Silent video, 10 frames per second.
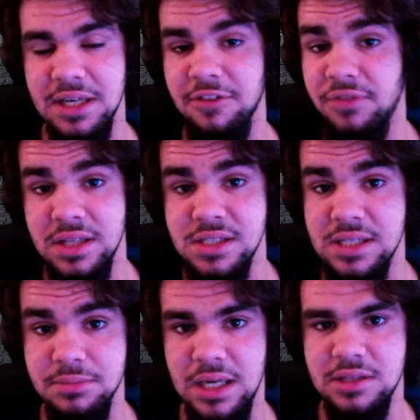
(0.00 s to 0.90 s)
And he feels
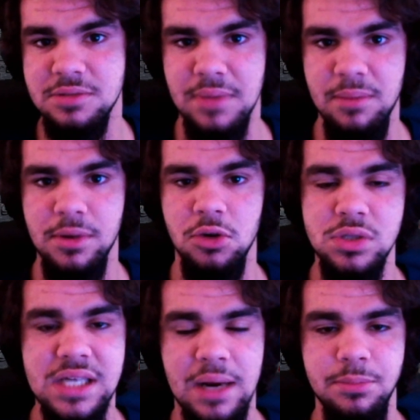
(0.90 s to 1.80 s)
sometimes maybe
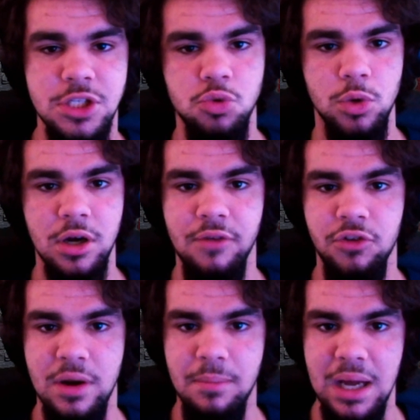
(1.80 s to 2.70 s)
Luis Campos is working
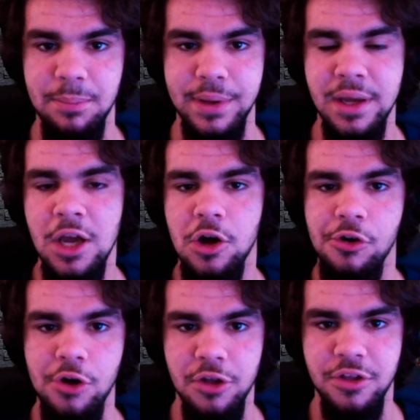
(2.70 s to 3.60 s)
for Mbappe
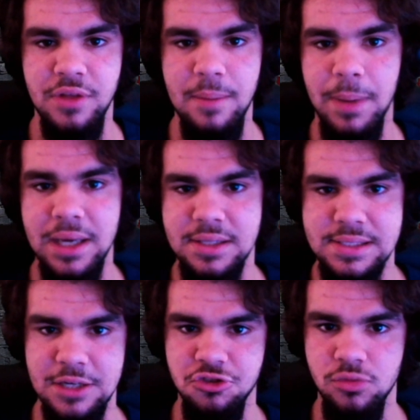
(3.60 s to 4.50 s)
rather than Paris
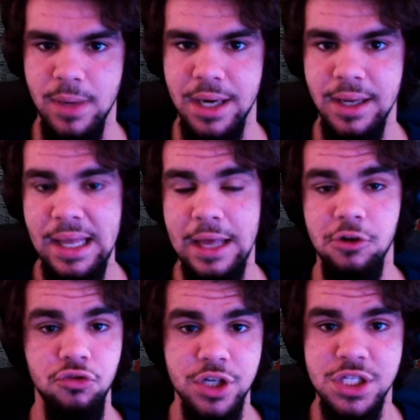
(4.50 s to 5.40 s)
Saint-Germain.
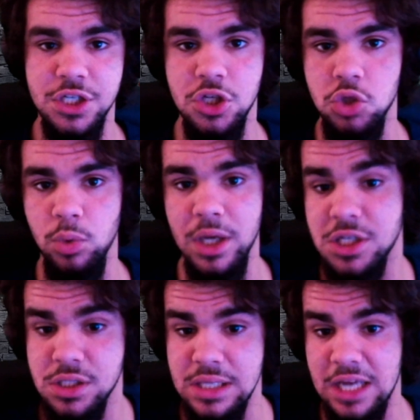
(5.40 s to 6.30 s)
In recent
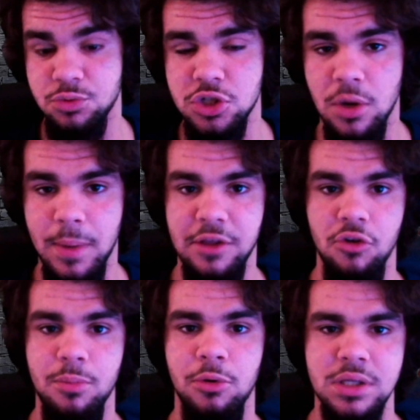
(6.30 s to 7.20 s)
situations, as we saw by the
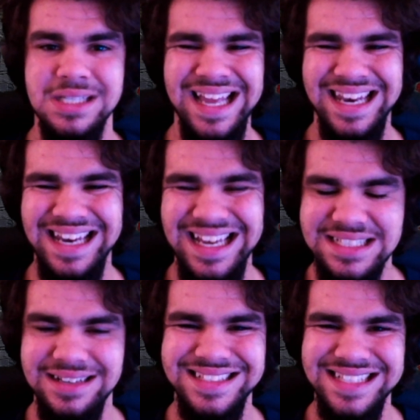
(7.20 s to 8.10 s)
report,
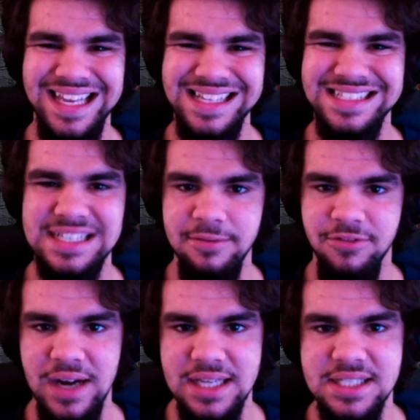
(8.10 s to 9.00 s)
Nasser has taken some
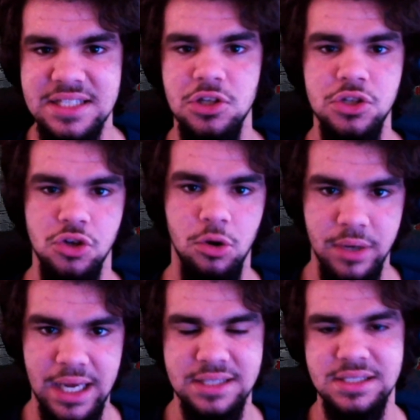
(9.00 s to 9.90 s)
files into his own
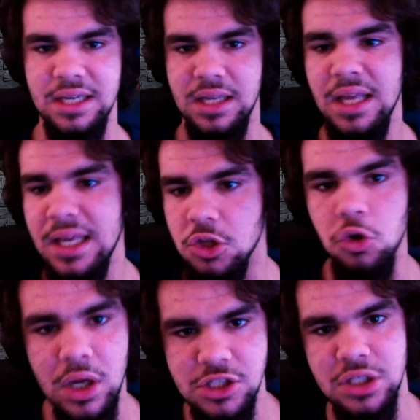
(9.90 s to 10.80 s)
hands, like
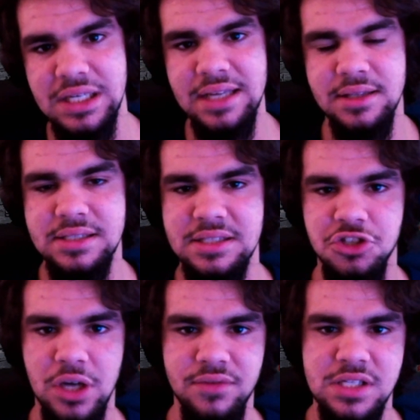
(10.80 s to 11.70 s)
Lucas Hernandez, the
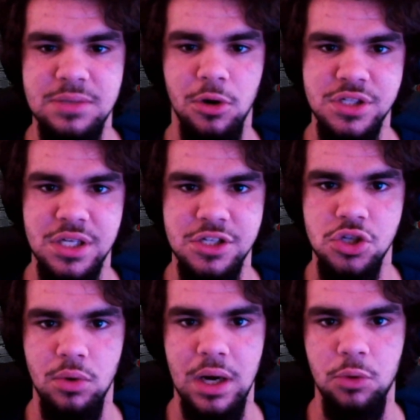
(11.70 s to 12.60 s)
Xavi Simons, and
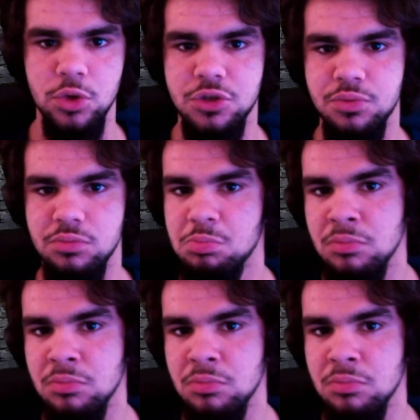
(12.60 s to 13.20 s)
so on, which